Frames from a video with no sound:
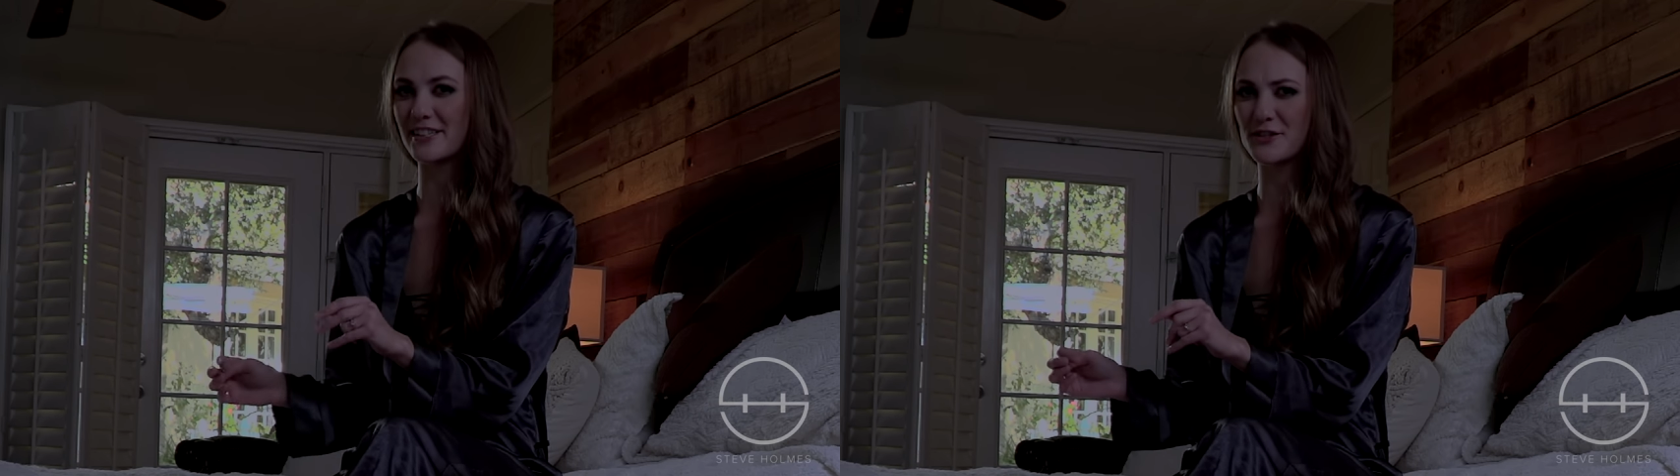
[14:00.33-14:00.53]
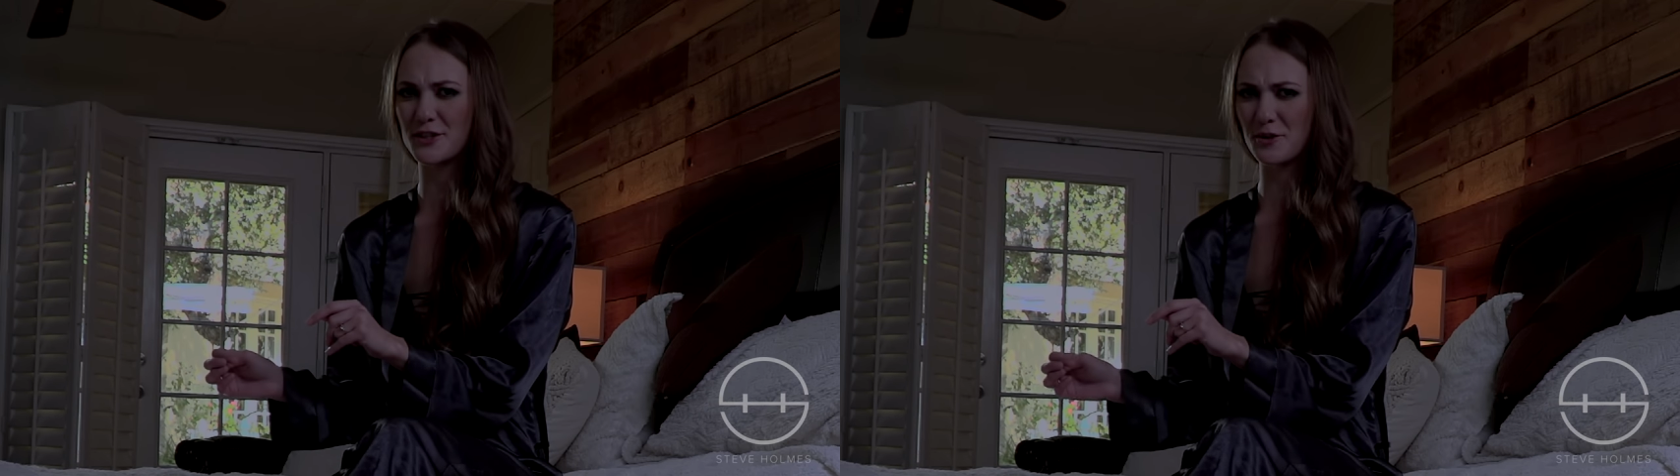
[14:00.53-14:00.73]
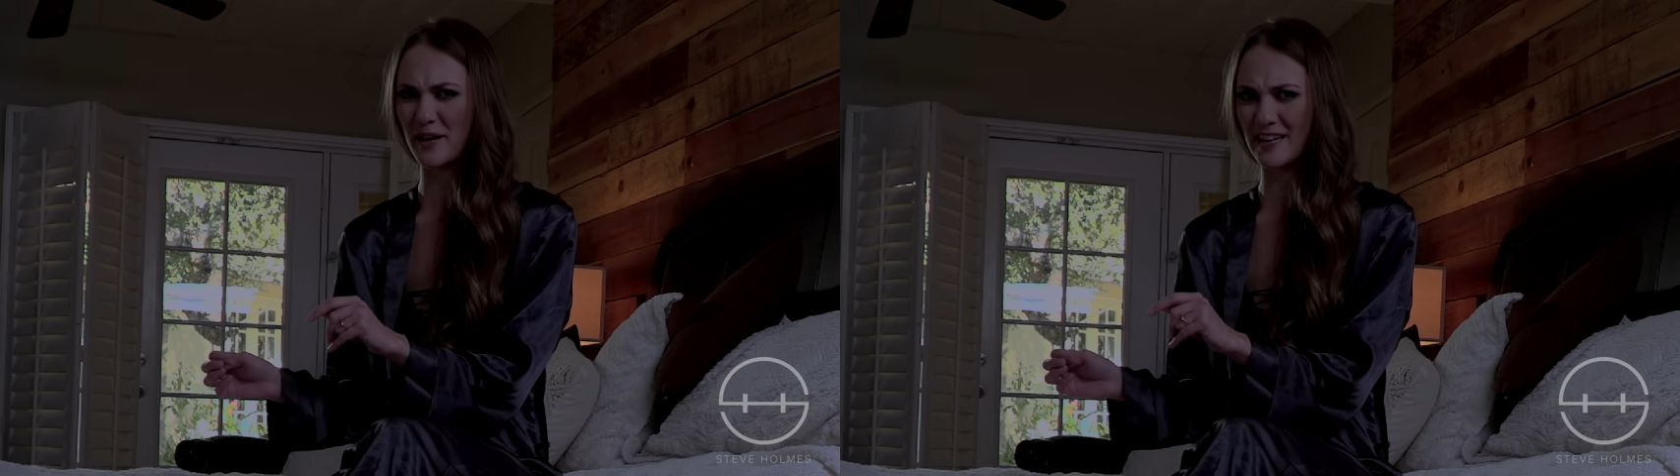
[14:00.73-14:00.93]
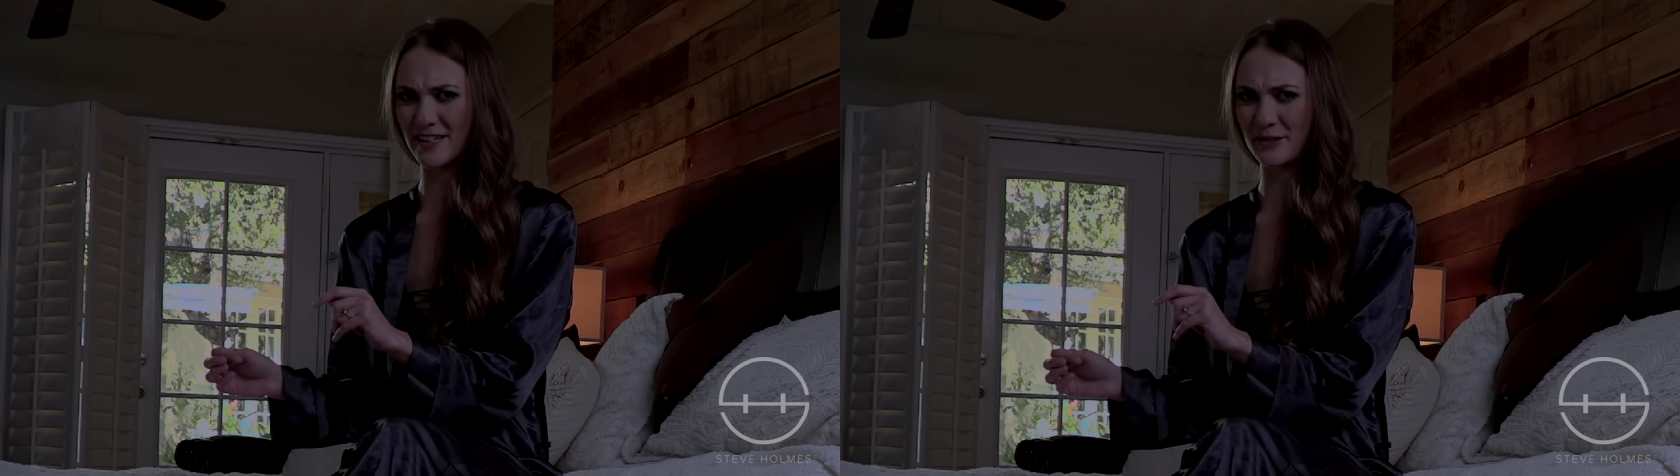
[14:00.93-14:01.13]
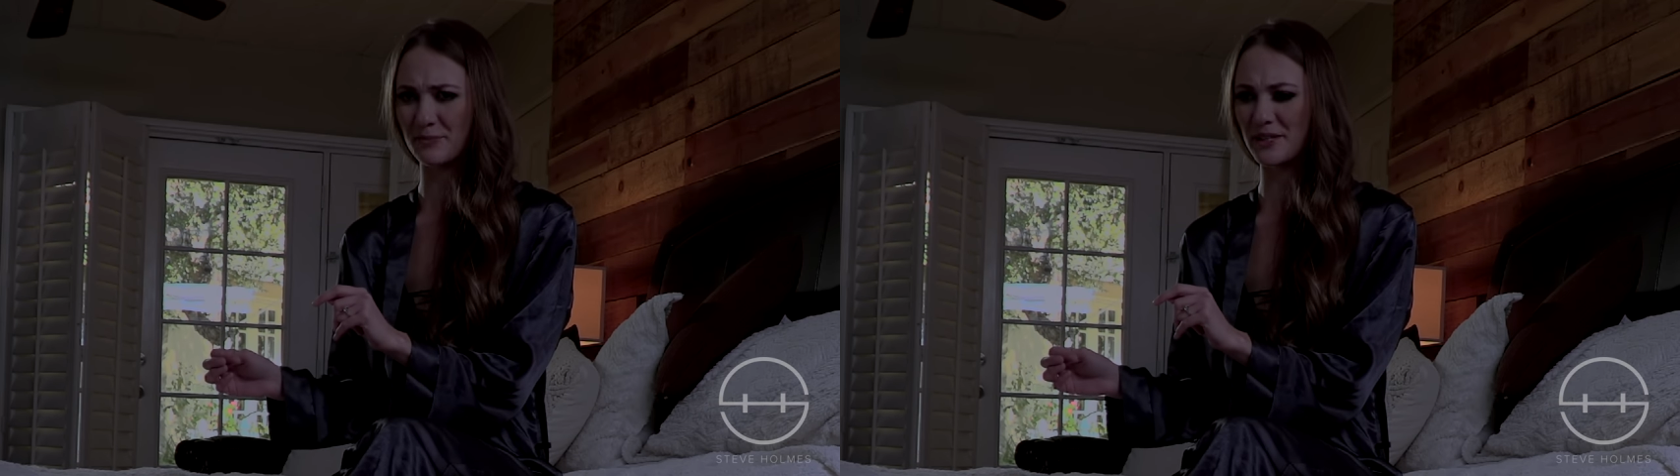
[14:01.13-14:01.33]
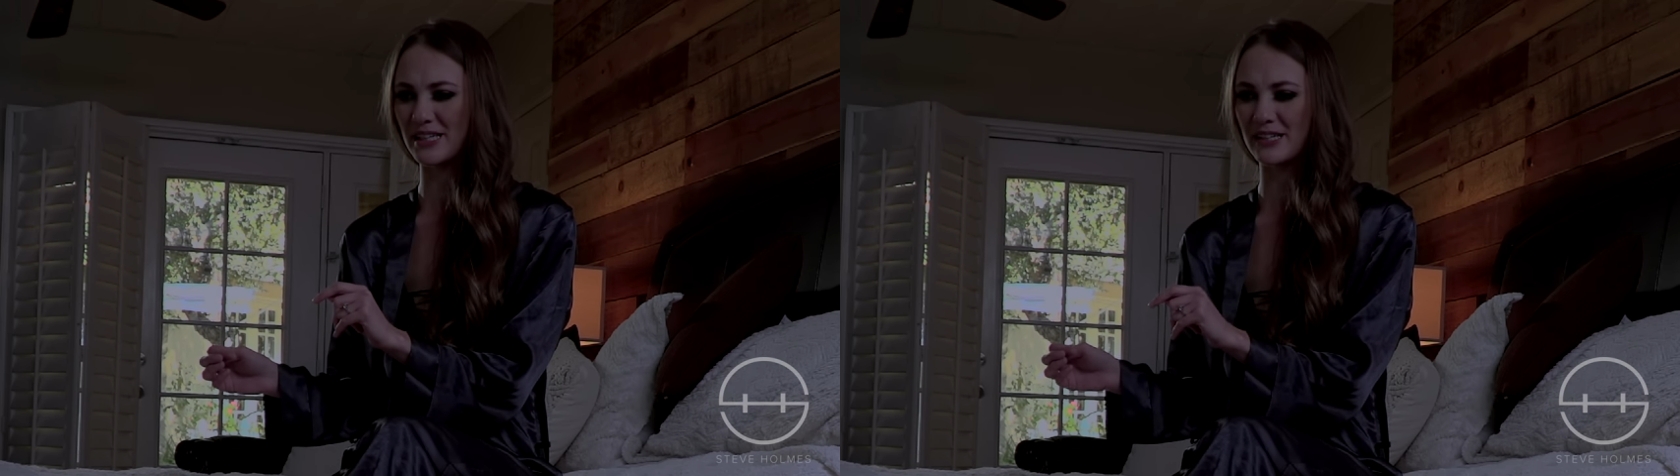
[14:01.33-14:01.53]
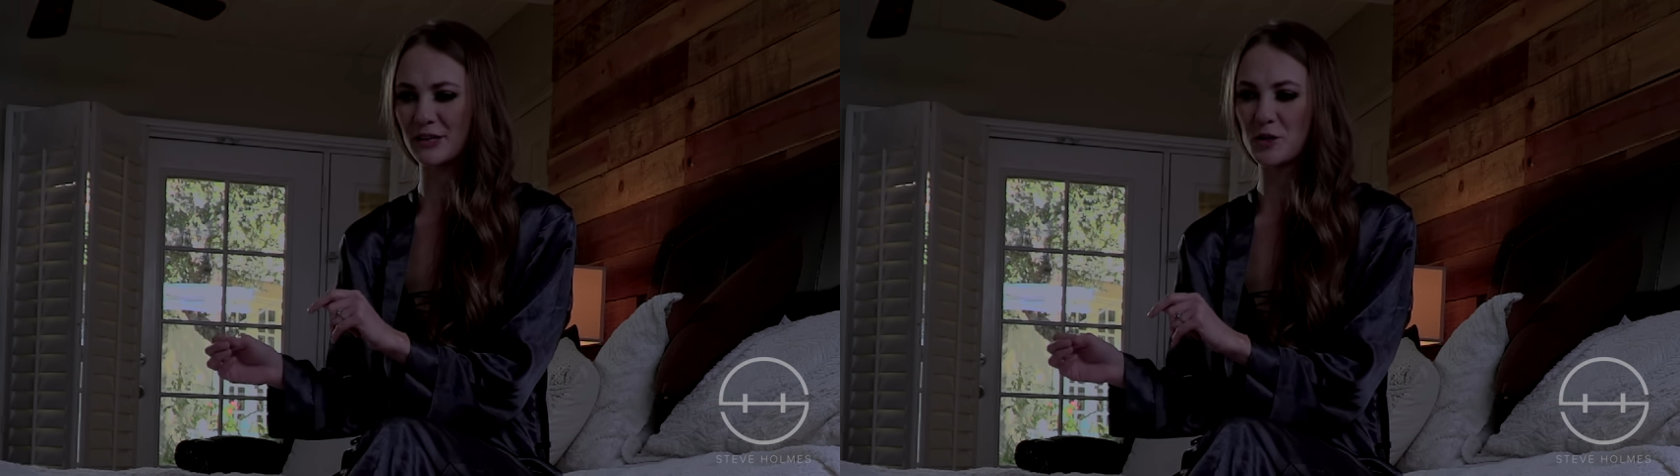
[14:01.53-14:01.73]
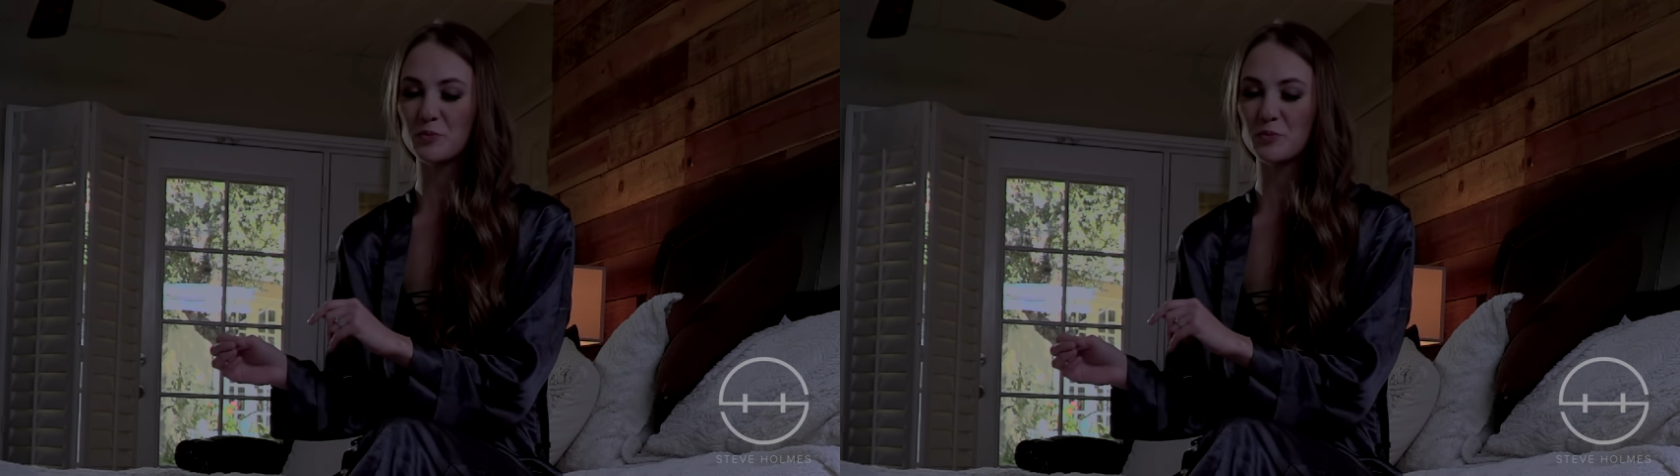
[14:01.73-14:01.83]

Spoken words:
There's no way it can be